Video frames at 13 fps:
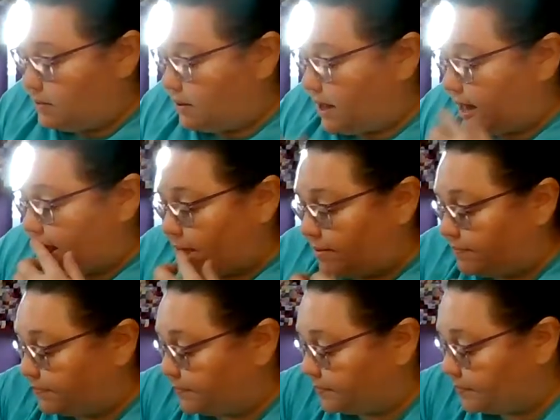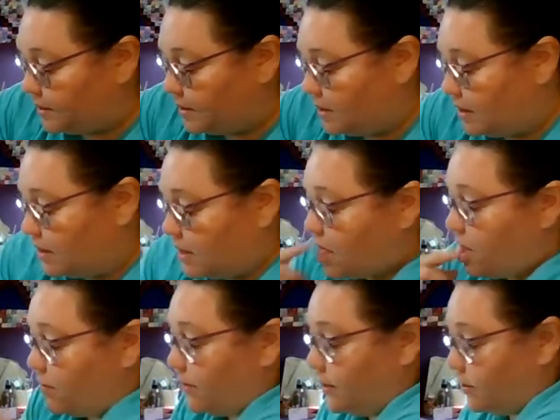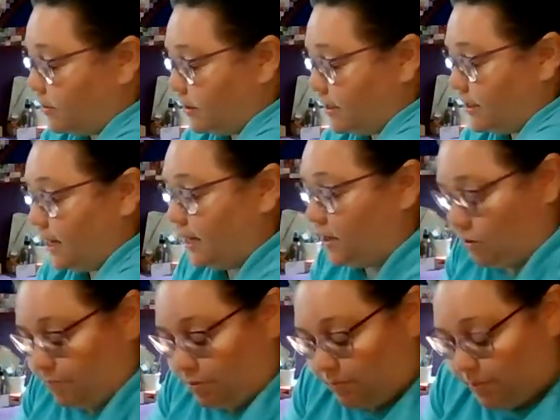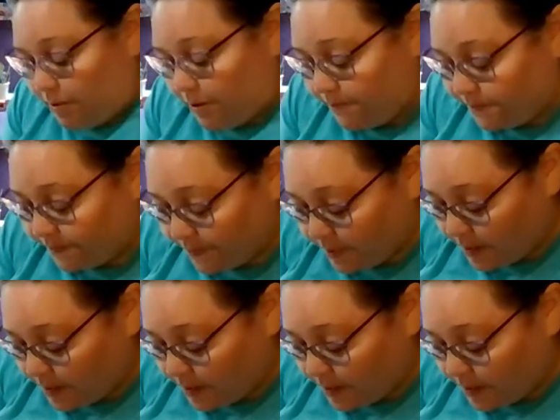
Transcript: Okay. So then you're going to take your purple,